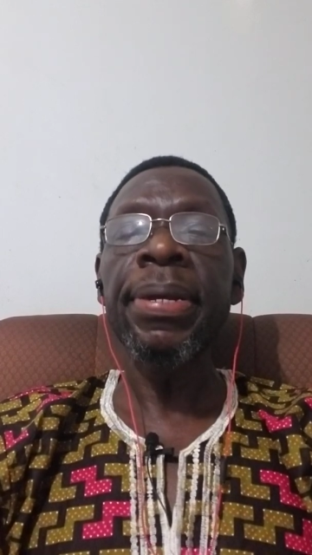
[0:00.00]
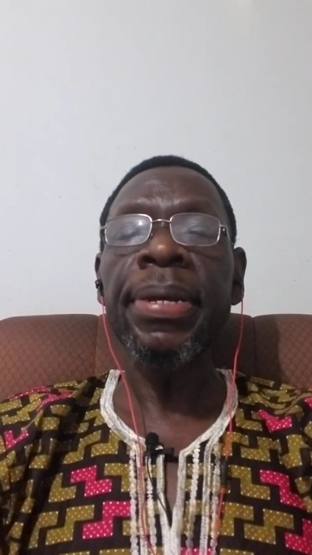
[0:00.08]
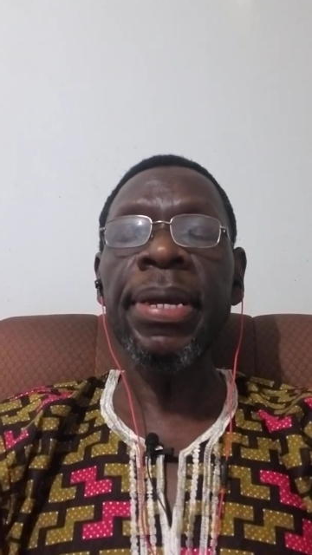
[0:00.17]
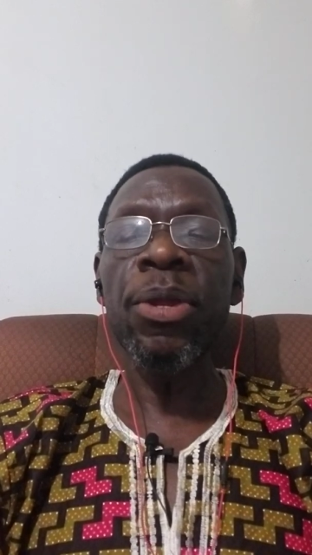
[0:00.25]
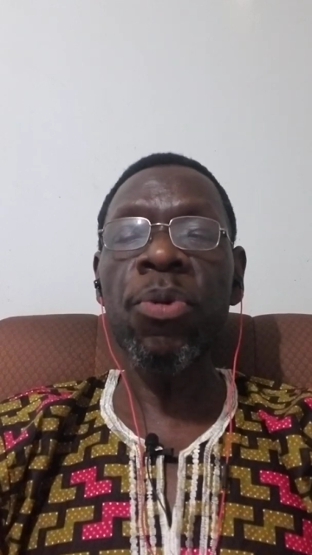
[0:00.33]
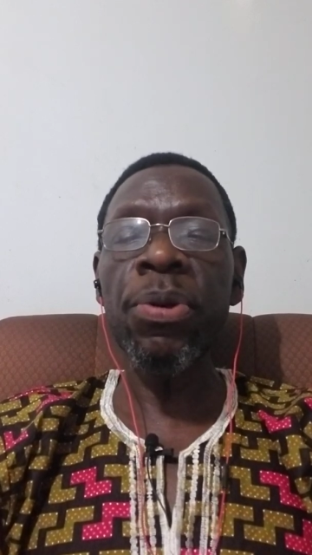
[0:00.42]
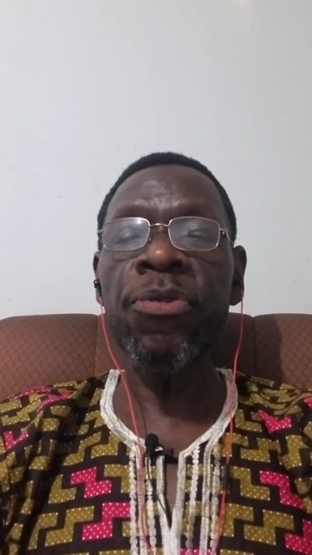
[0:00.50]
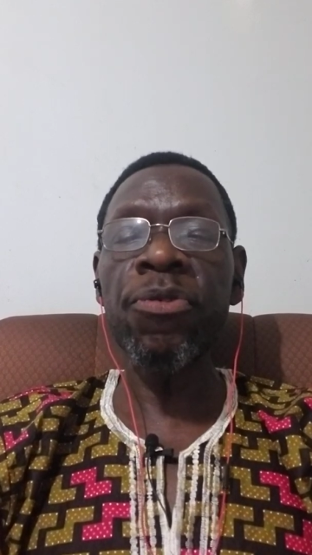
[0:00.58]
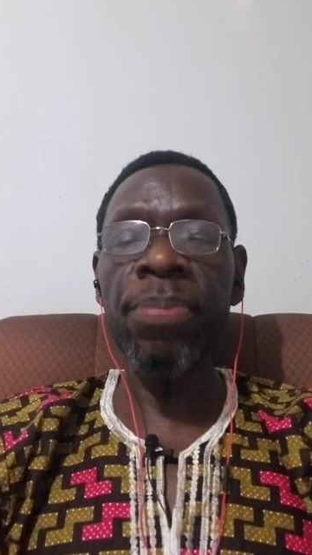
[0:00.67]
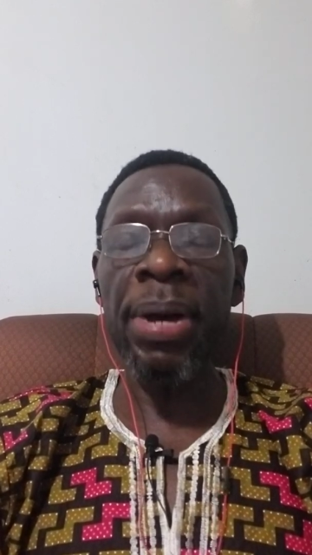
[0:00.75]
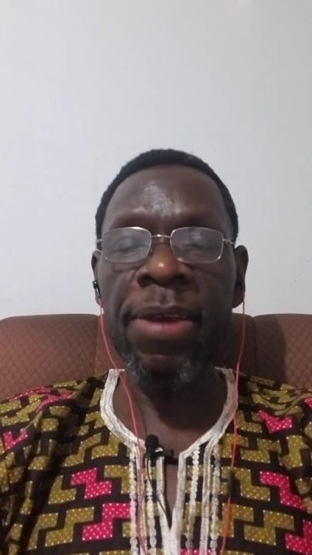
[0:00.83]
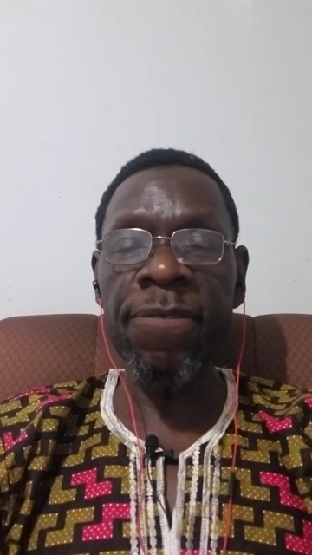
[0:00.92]
in order to
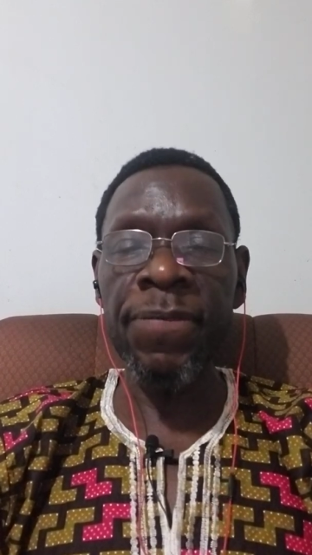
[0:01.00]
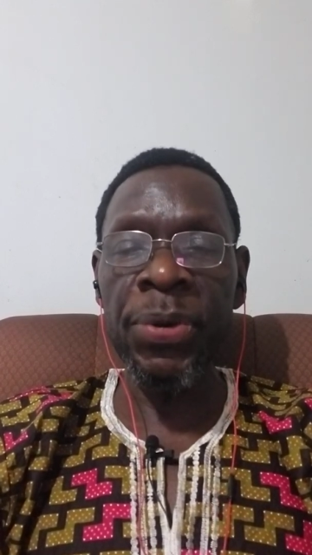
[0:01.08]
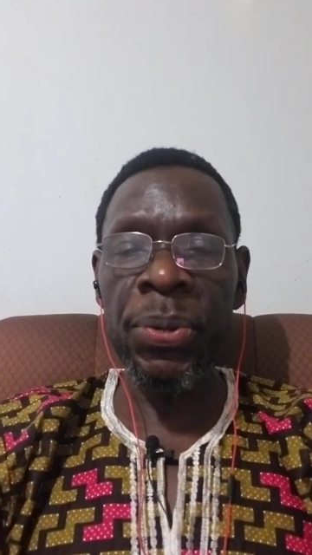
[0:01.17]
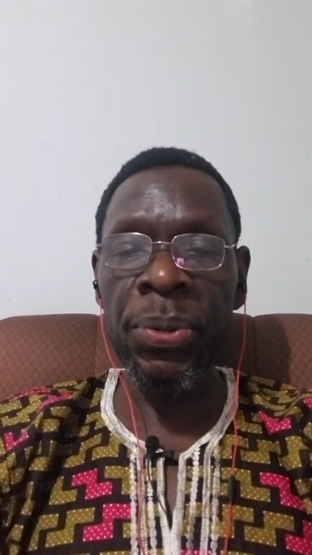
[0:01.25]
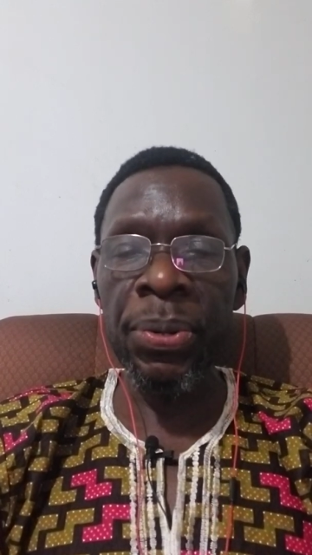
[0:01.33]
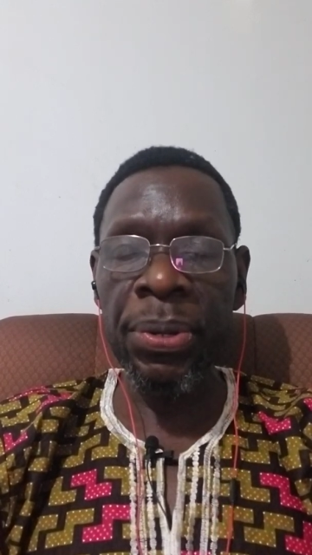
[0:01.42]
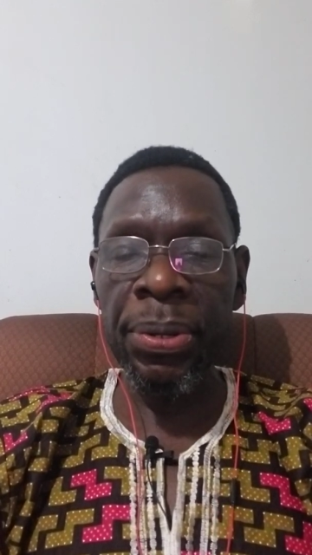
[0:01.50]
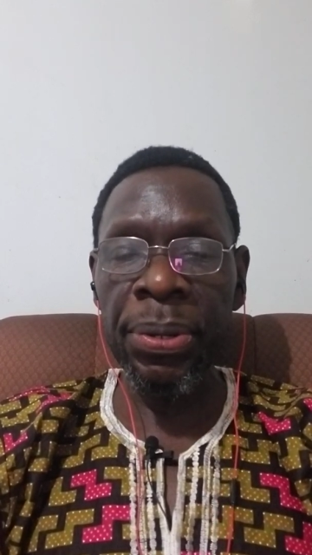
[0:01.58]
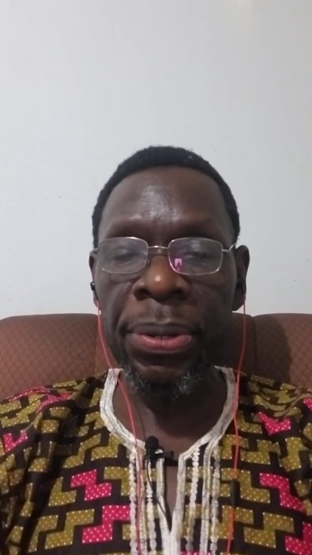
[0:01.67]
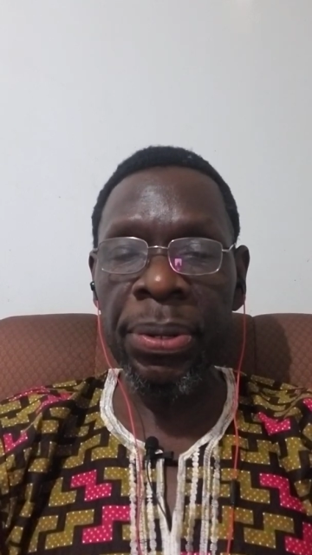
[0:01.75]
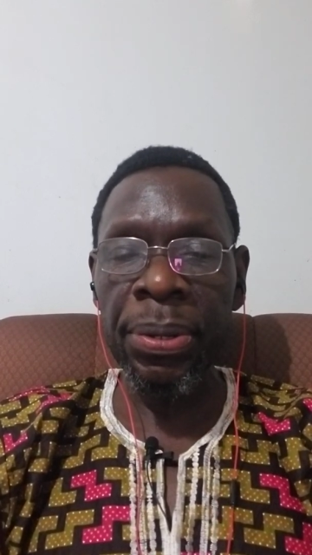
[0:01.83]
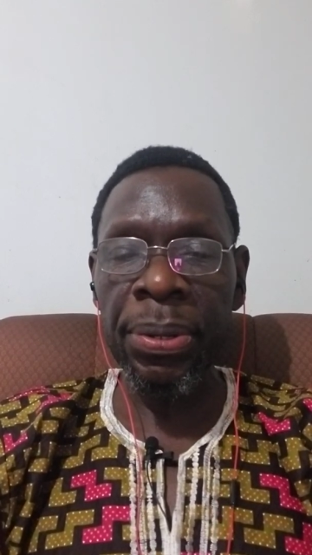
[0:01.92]
buy food,
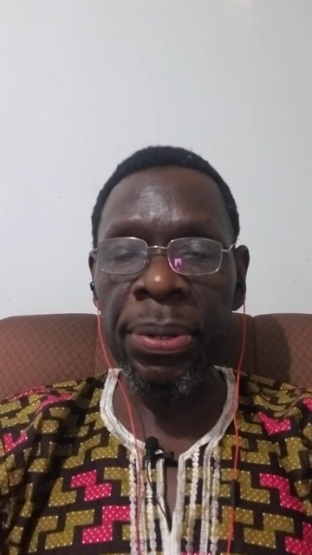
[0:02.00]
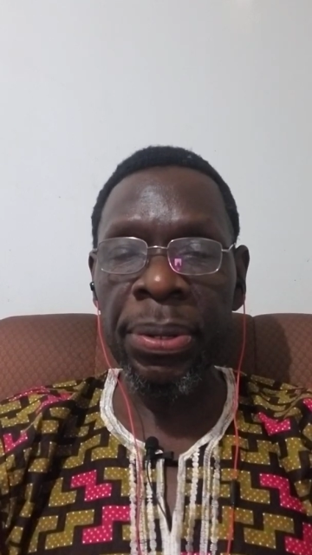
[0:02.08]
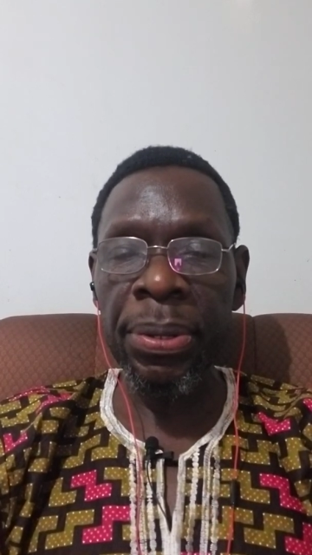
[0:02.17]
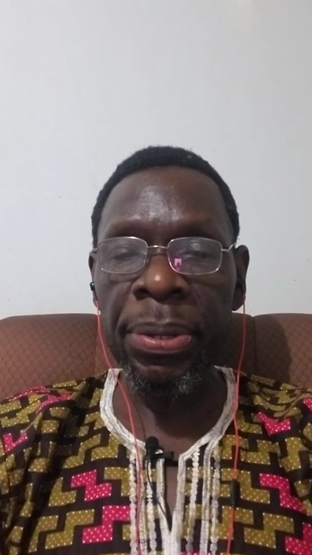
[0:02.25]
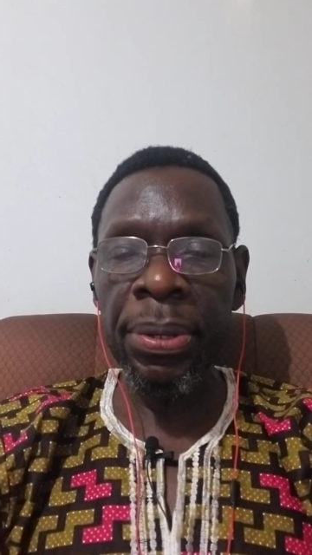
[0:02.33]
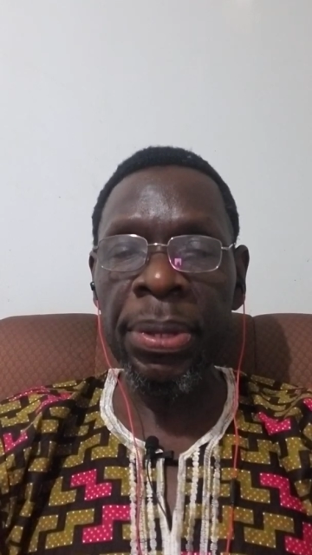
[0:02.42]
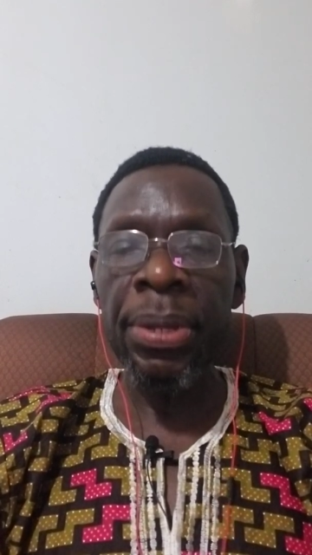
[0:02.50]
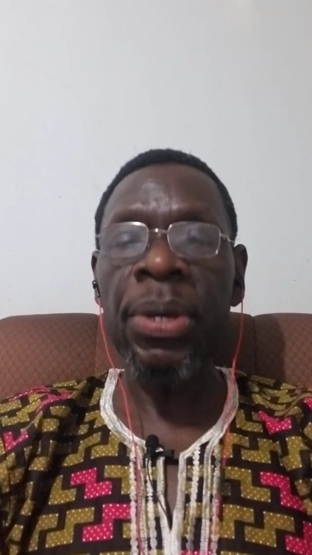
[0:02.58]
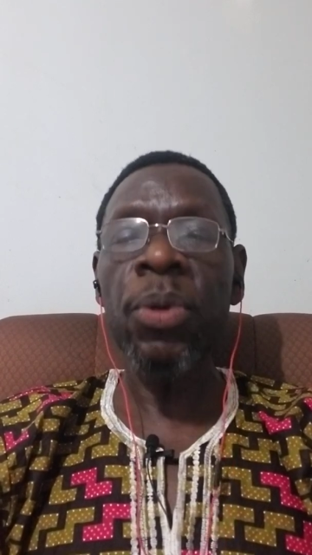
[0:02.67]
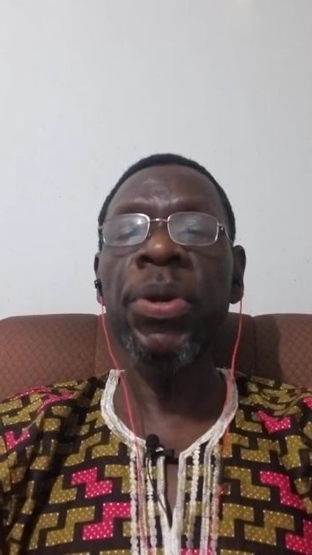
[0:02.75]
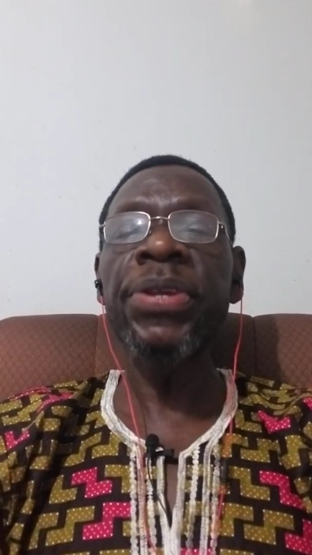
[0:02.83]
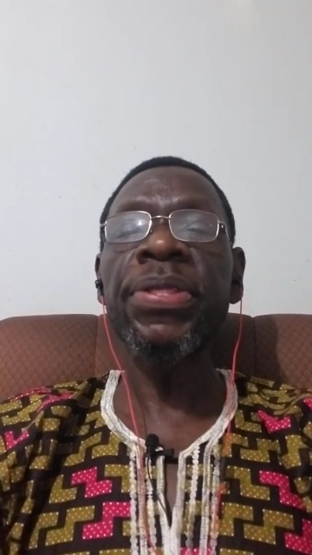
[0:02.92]

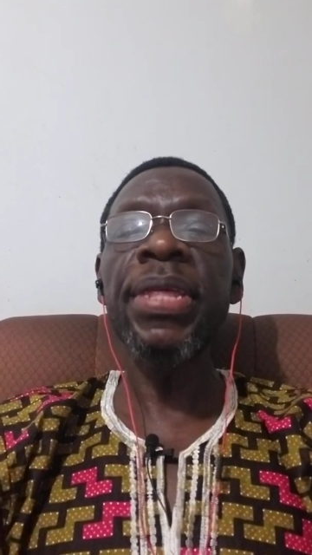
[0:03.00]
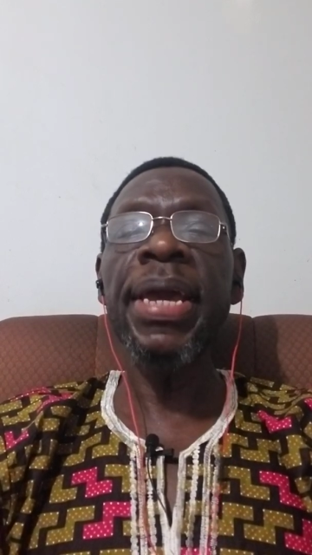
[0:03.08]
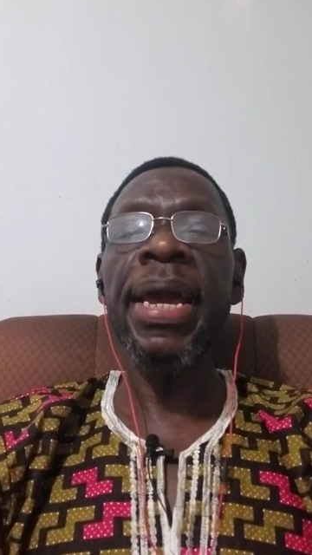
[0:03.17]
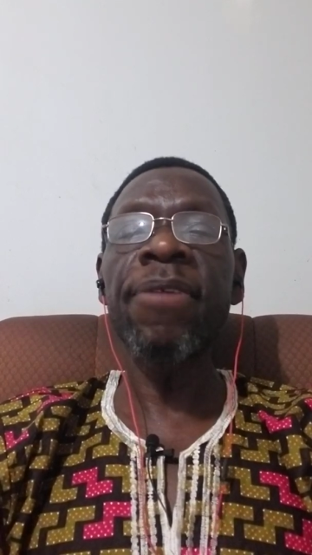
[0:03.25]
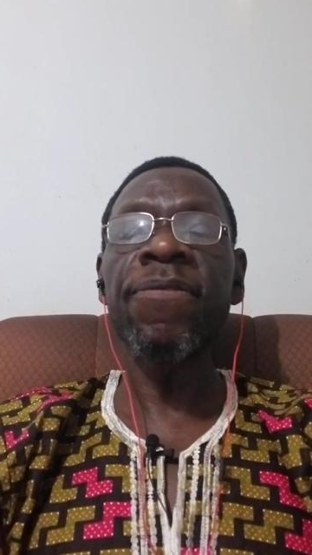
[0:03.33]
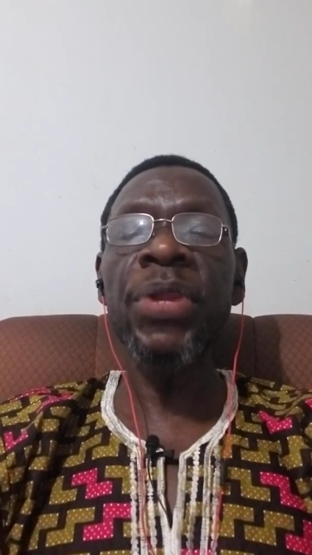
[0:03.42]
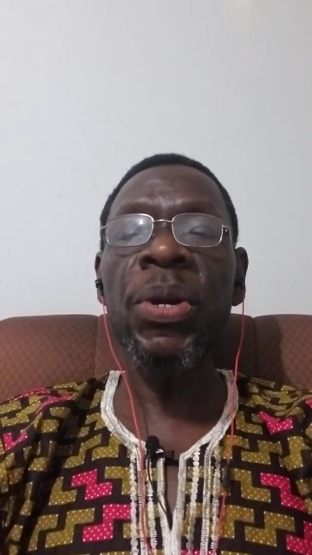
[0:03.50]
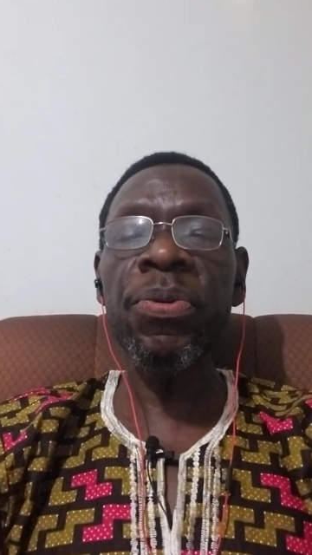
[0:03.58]
which they have no